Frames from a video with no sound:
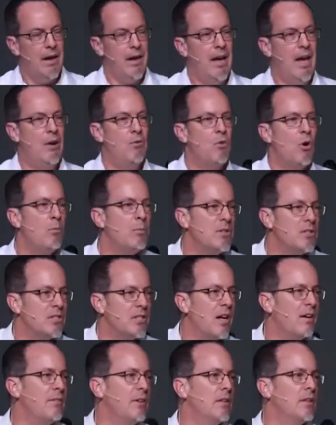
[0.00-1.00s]
And Romans
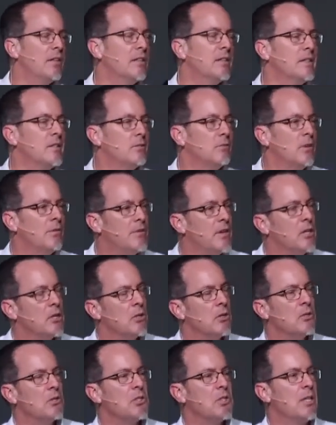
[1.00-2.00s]
7
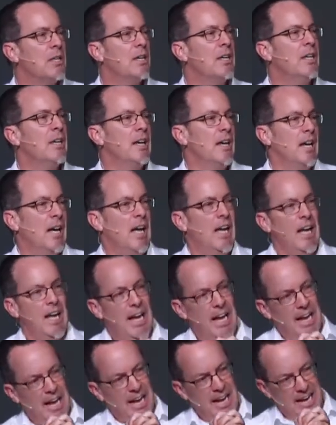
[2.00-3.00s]
reveals
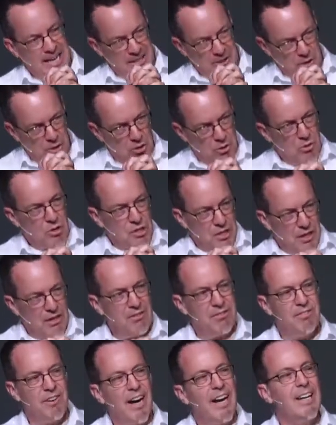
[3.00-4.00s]
a losing
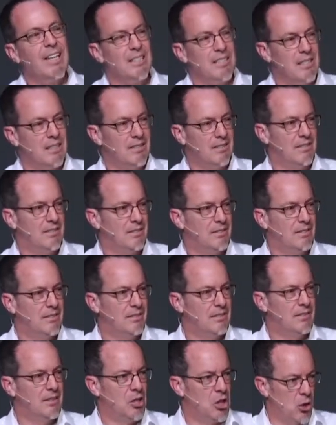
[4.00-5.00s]
fight
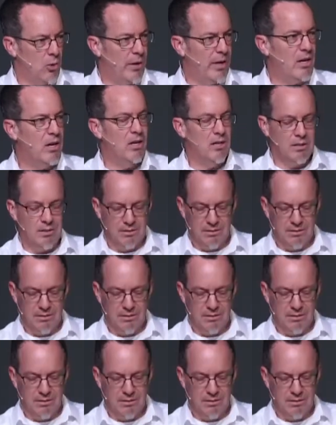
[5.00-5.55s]
going on.